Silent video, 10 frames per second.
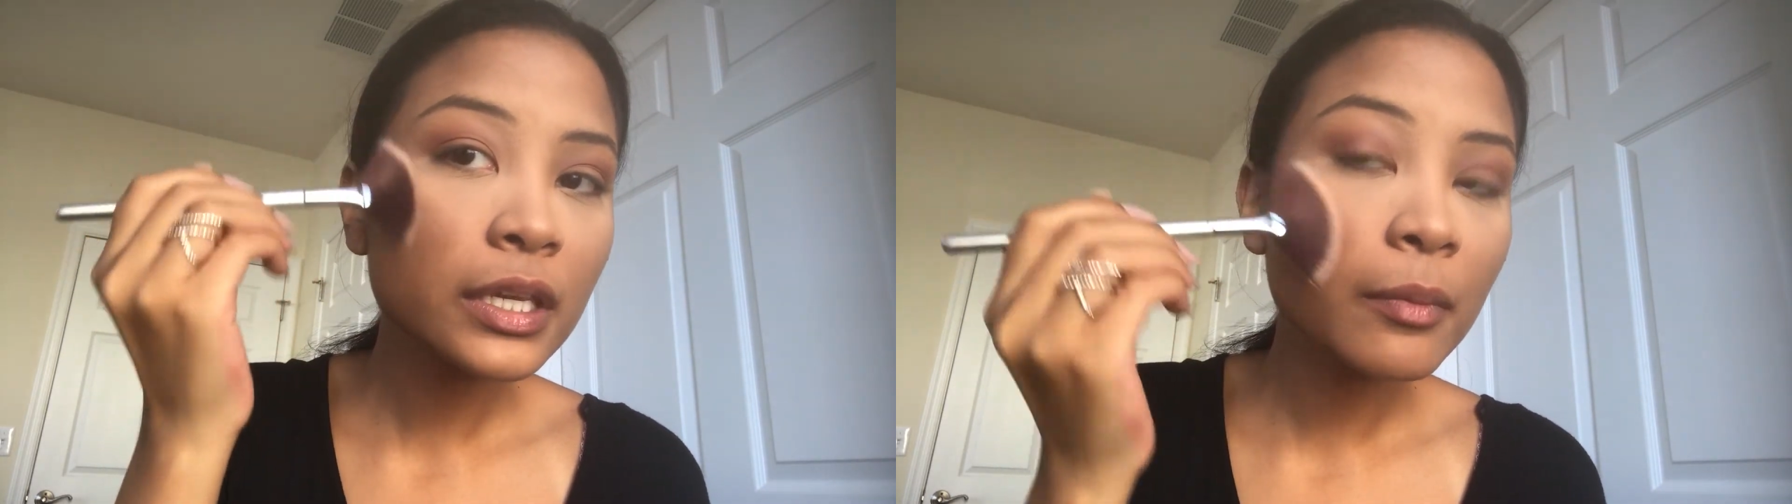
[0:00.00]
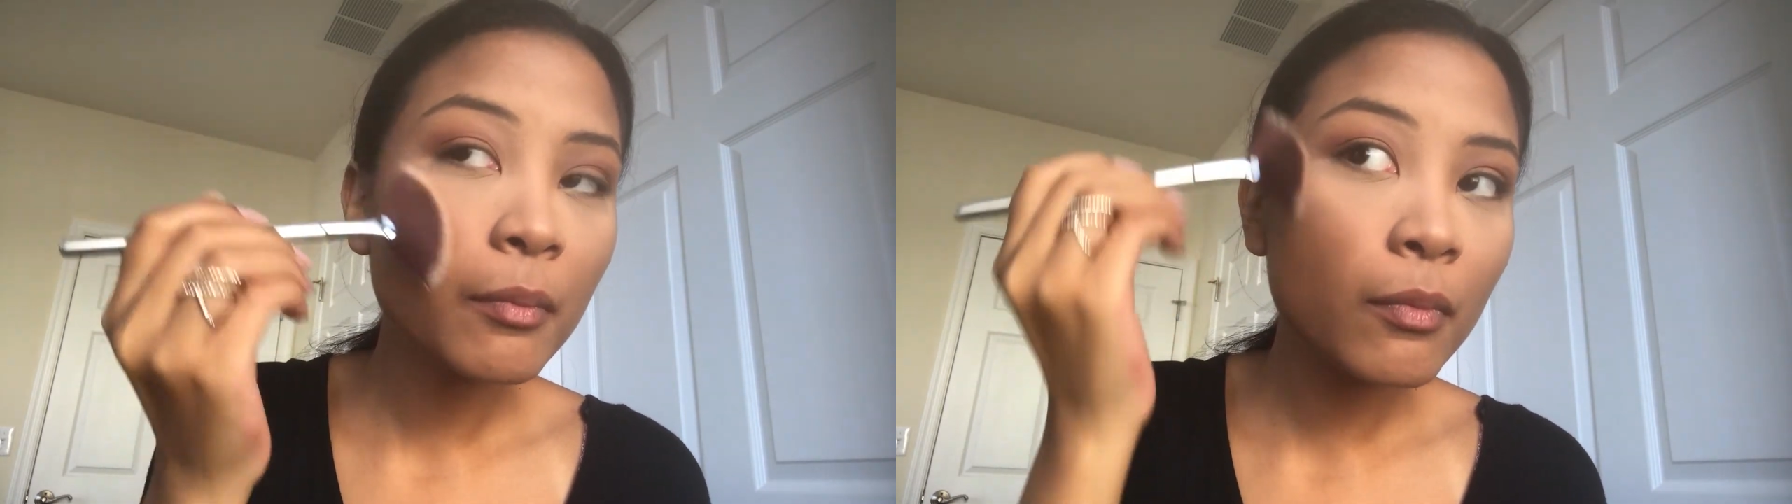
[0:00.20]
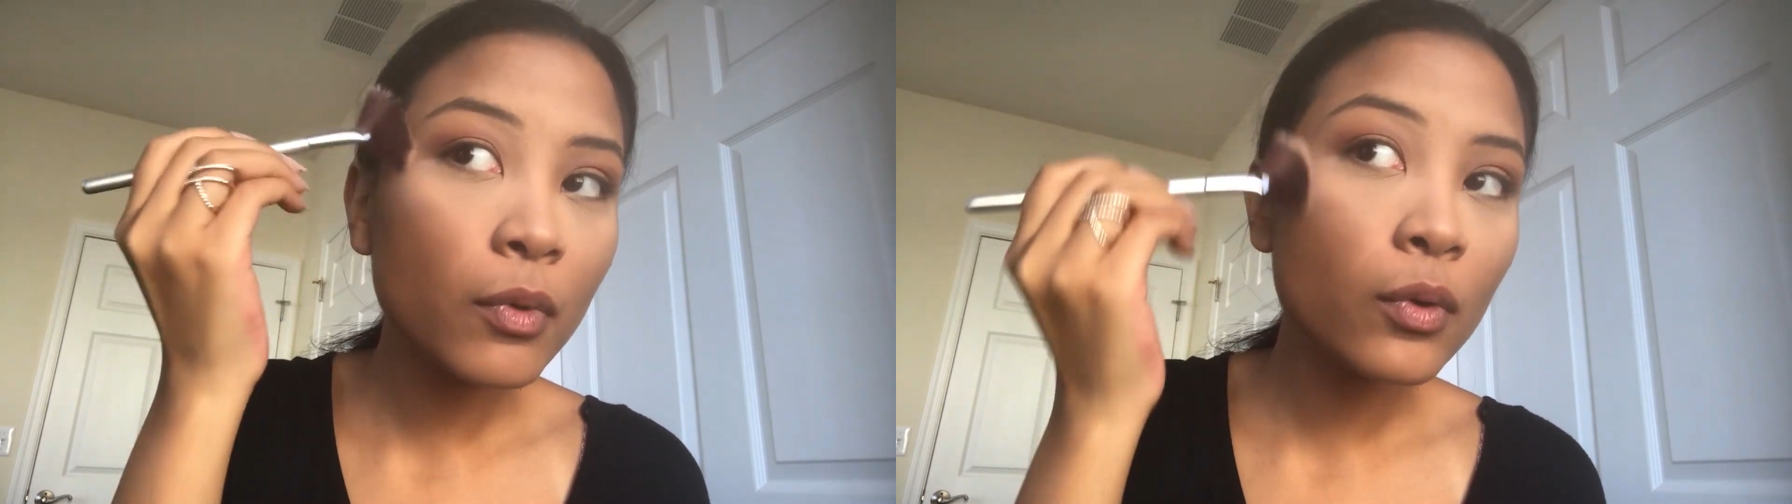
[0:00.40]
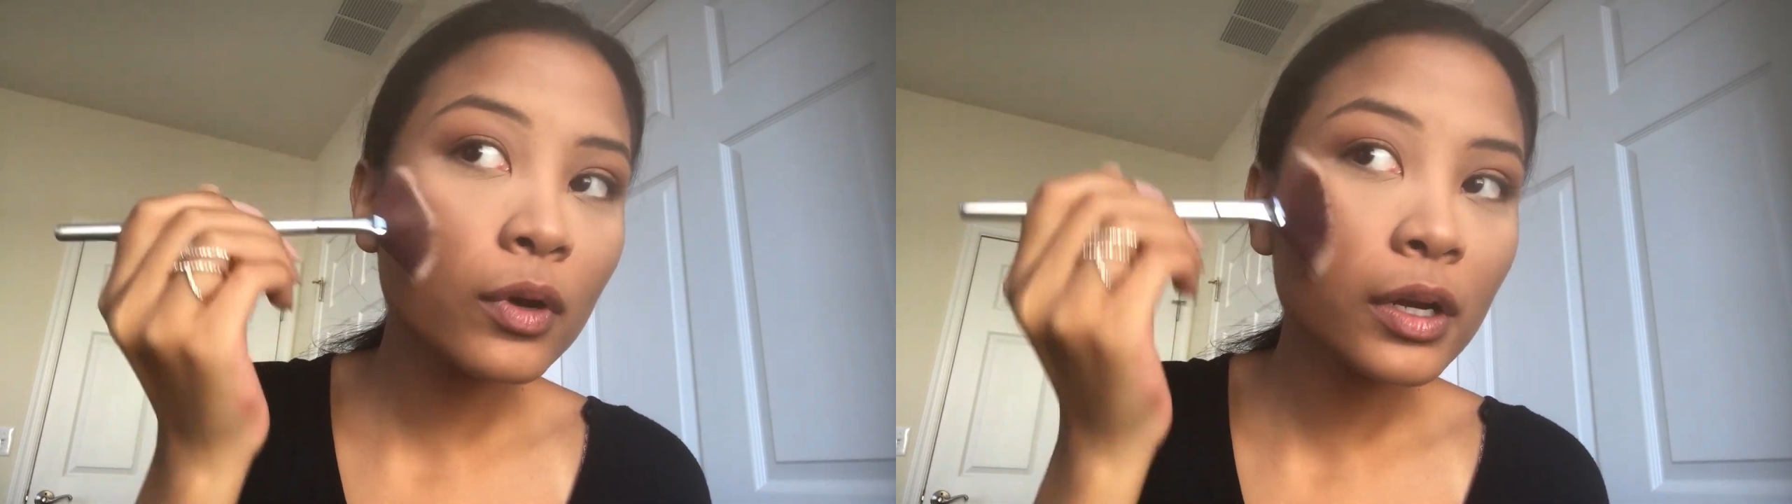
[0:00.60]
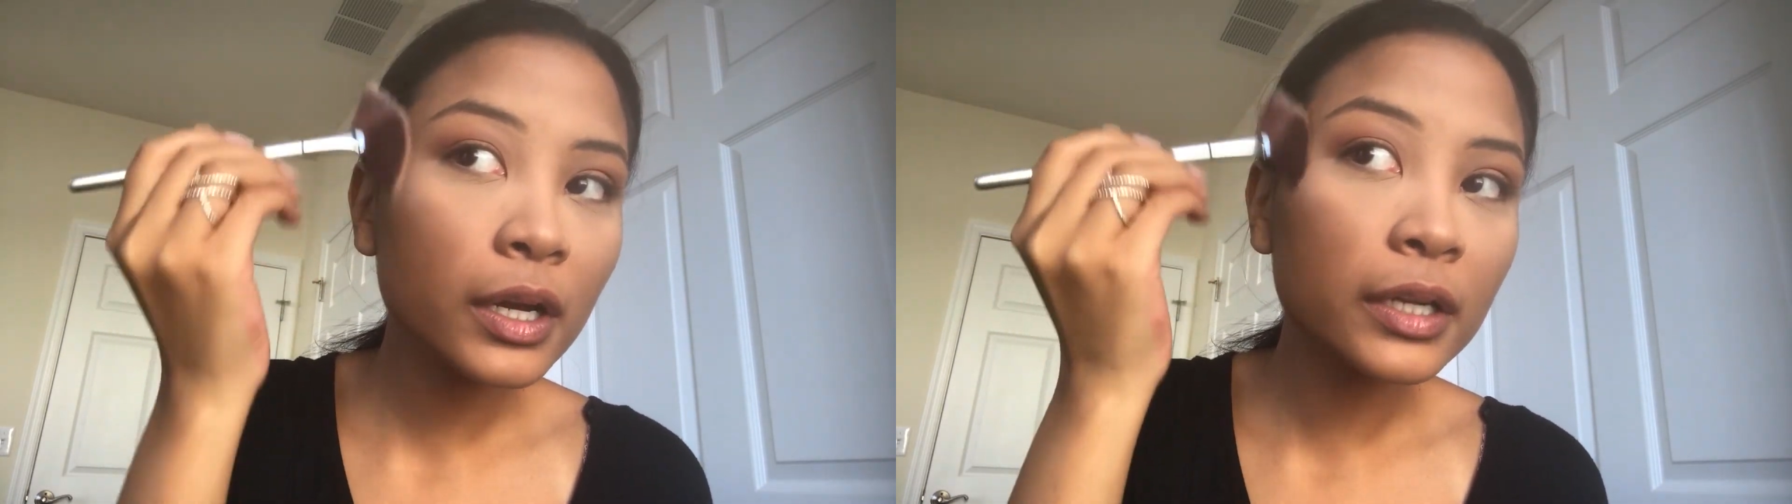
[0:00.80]
it
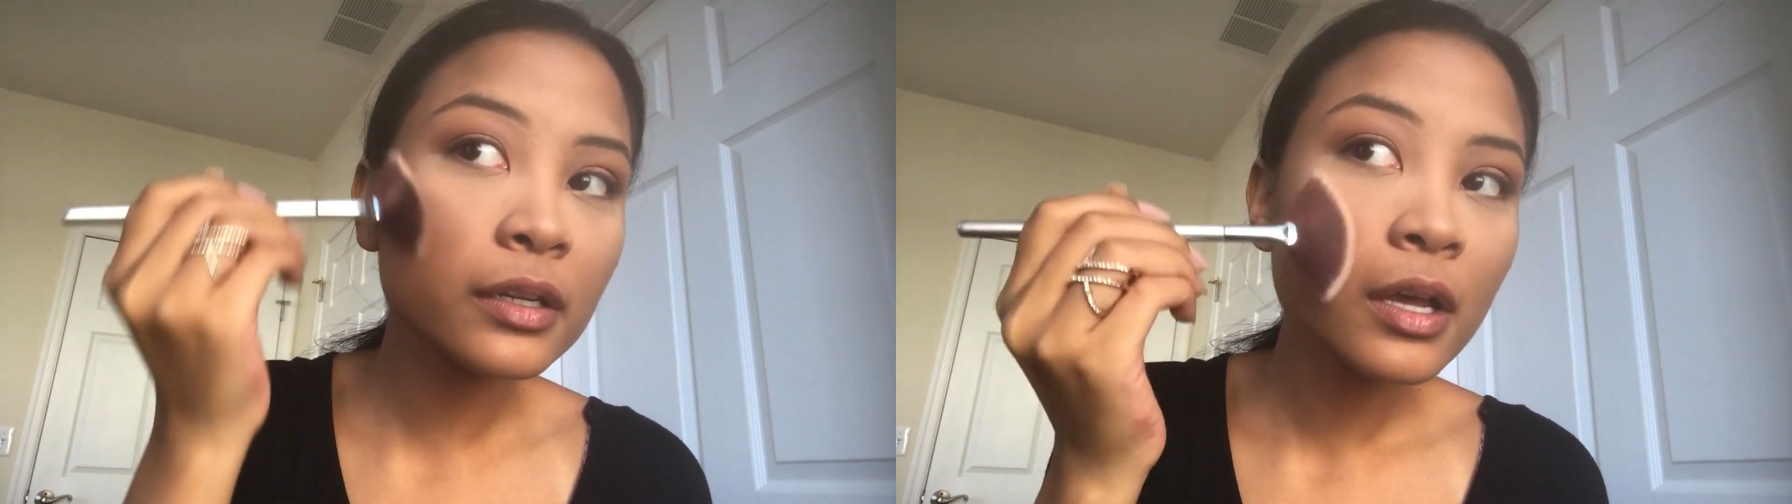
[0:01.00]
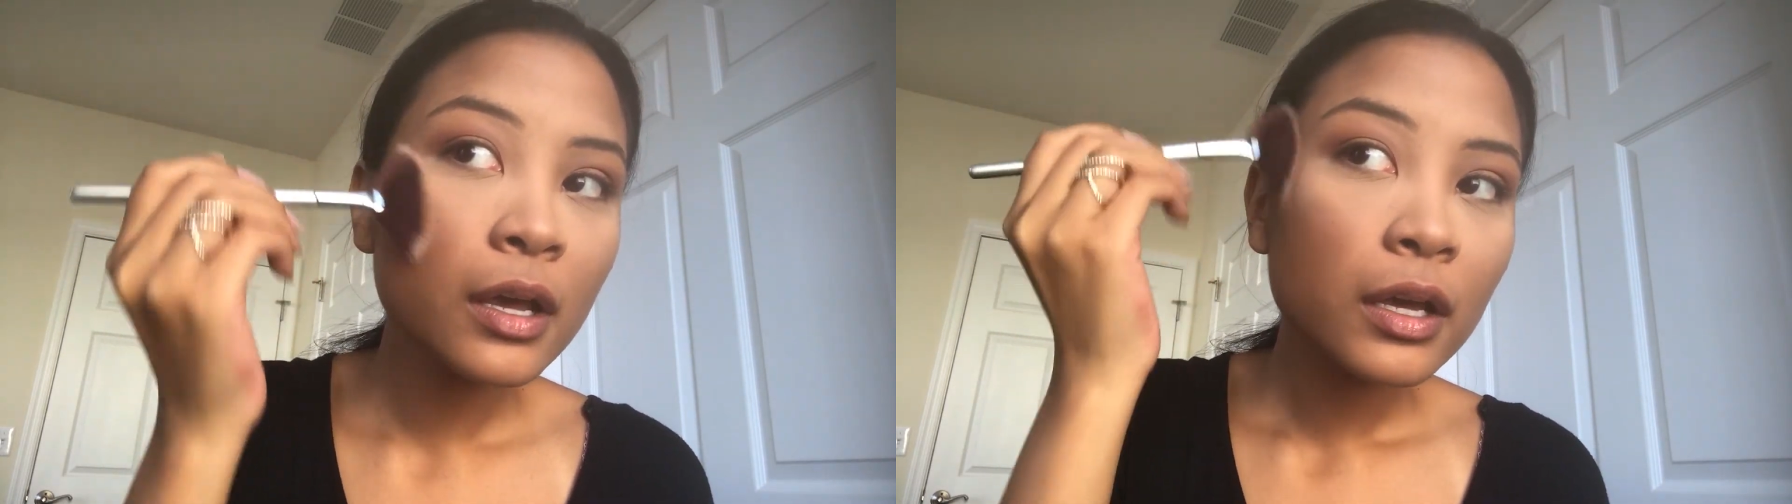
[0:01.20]
more and